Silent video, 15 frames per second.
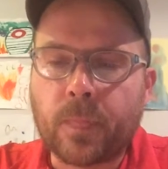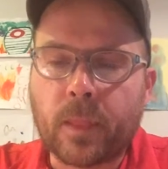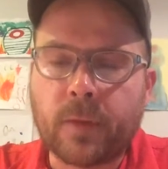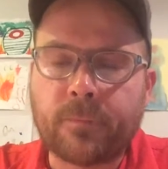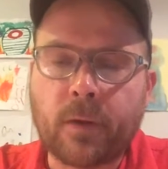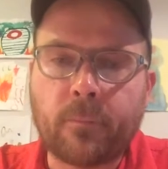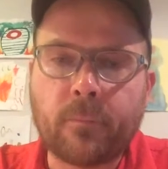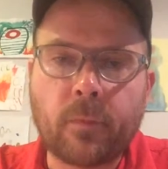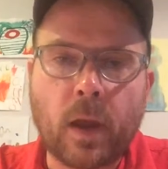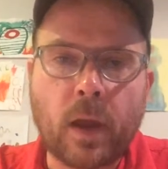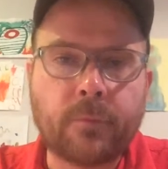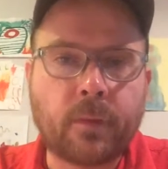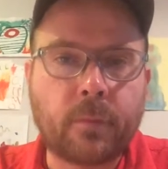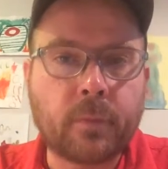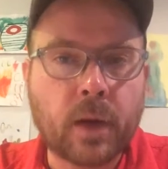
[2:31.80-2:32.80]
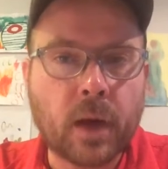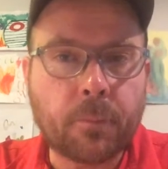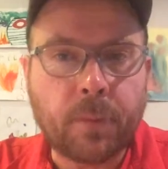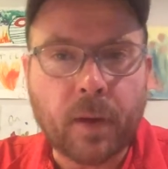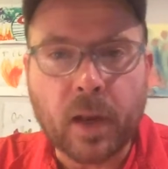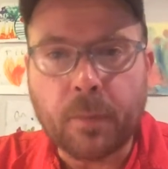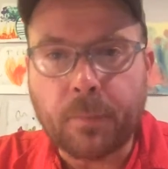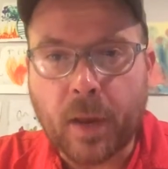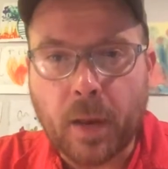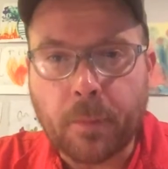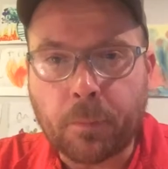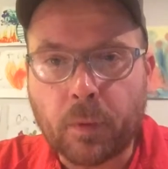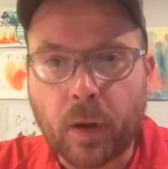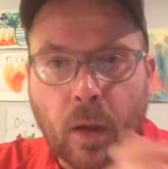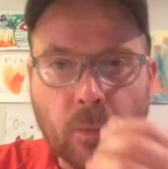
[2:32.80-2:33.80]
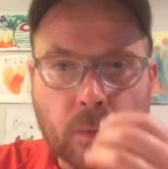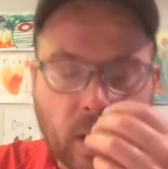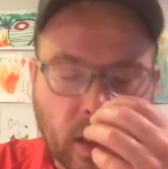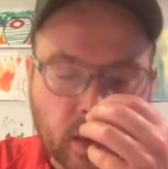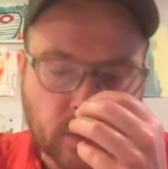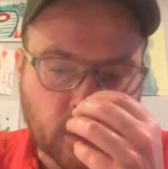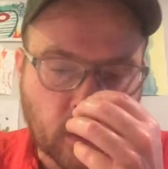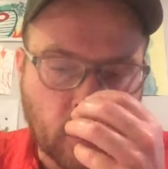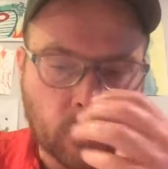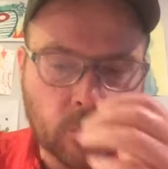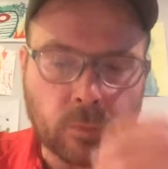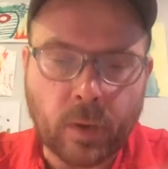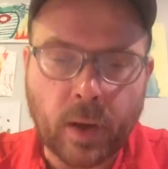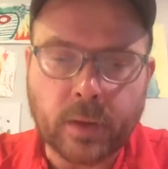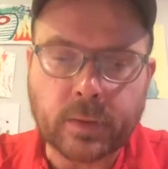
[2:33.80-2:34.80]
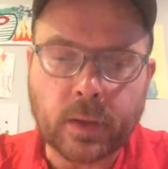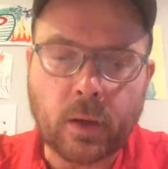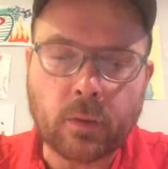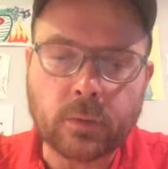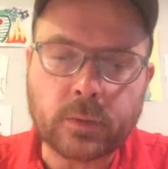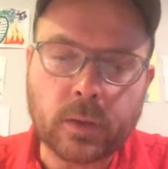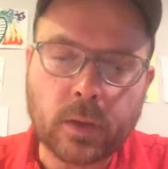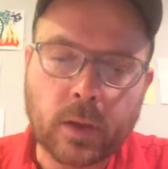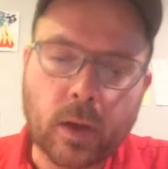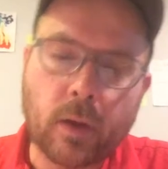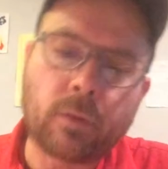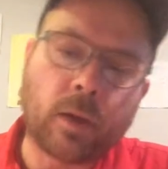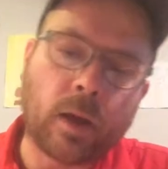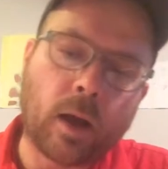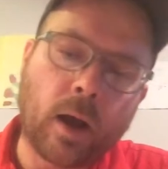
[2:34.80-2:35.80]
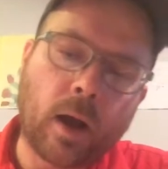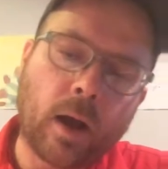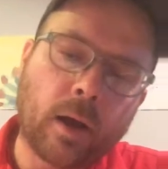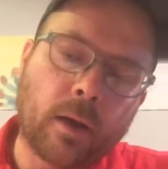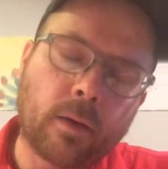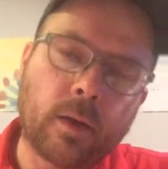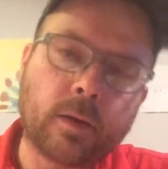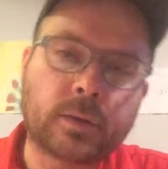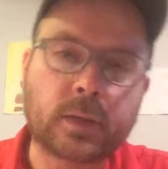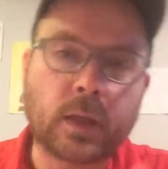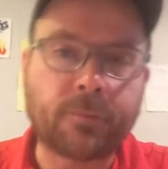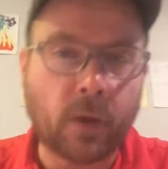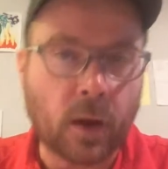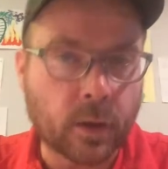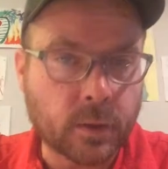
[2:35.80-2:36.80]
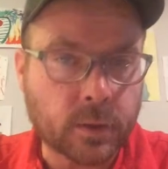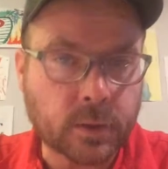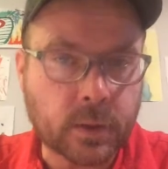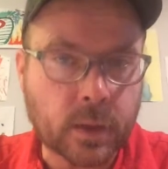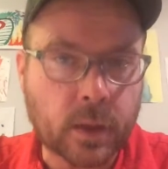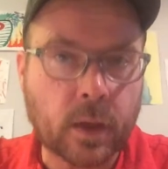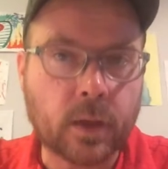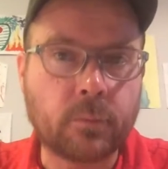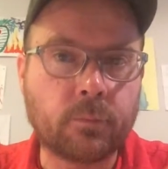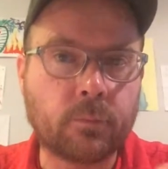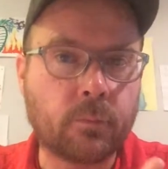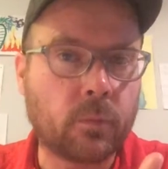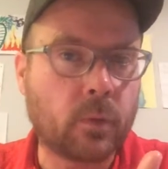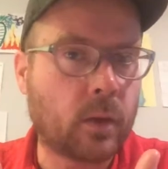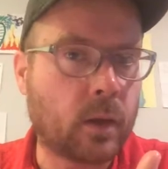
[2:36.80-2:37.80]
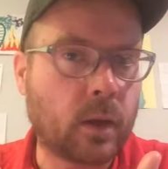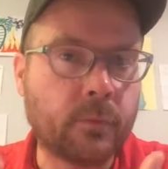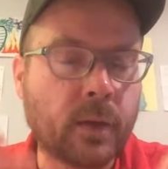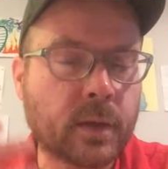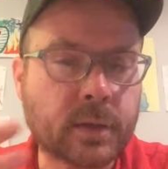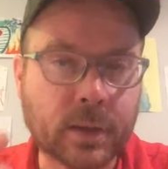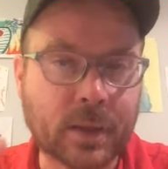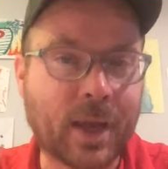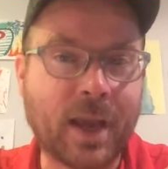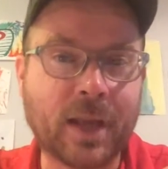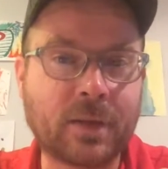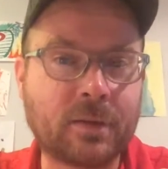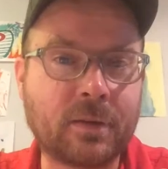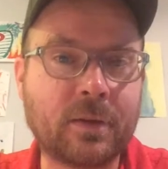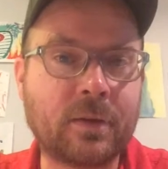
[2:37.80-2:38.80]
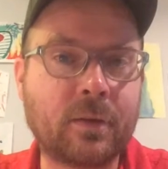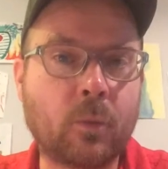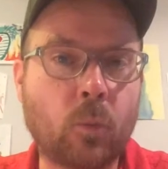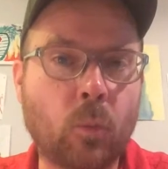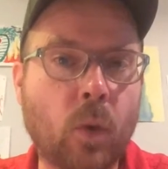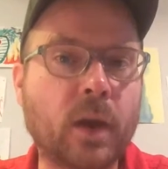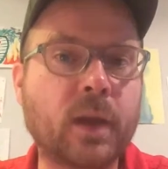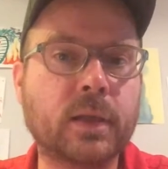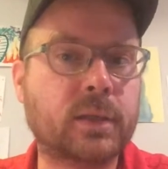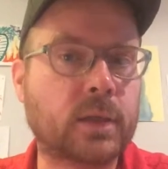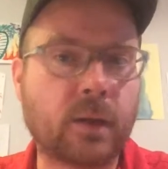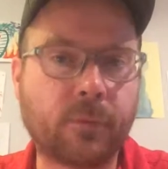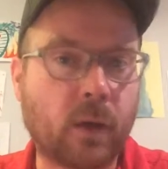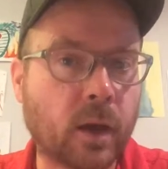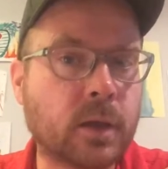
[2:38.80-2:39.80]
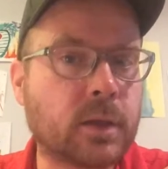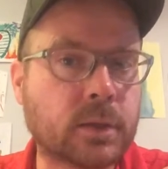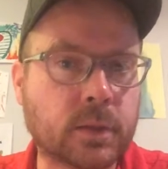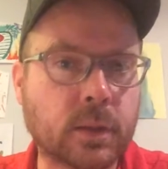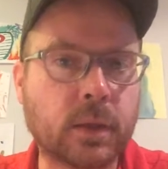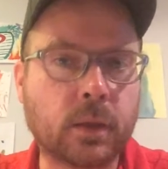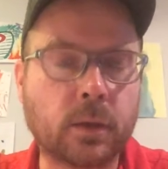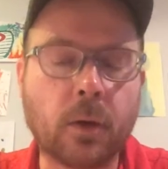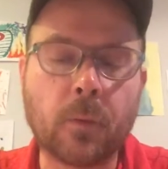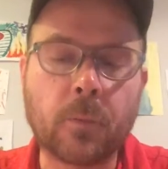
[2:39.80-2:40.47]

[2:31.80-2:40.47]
if I'm near pen and paper, I would write out, in self-honesty, and investigate what is self-honesty,